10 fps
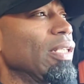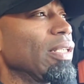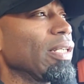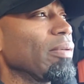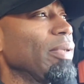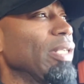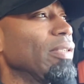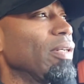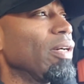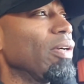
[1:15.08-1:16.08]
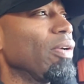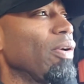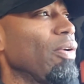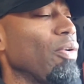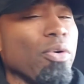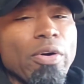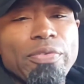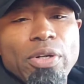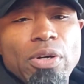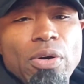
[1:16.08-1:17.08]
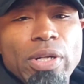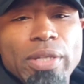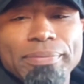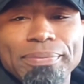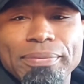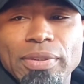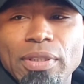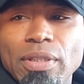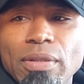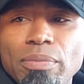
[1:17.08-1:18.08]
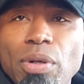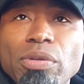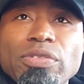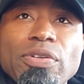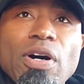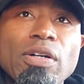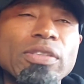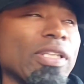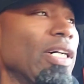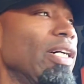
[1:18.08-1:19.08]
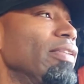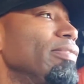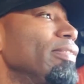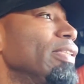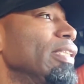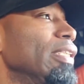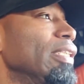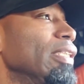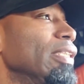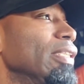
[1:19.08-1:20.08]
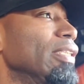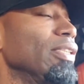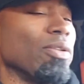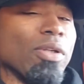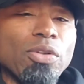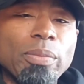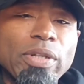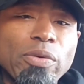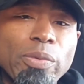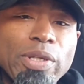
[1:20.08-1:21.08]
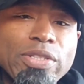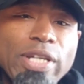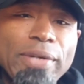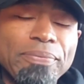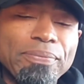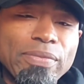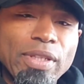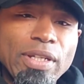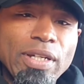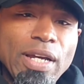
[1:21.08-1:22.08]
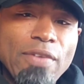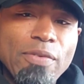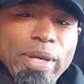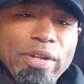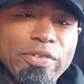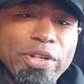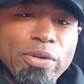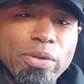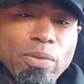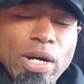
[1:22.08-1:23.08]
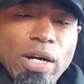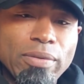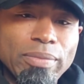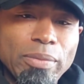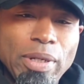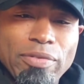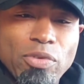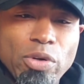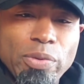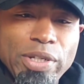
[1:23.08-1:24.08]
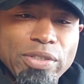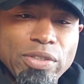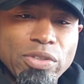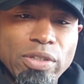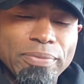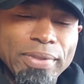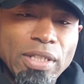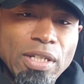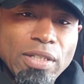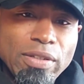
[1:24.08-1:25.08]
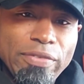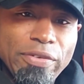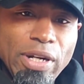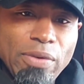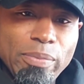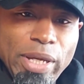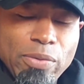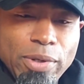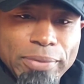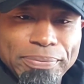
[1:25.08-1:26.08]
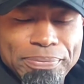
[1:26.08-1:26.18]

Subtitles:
think I'm in North Dakota, Post Falls, Love, doing a little bit of a reset. I haven't made a video in a while, maybe about 4 weeks or so. So I figured I would make one.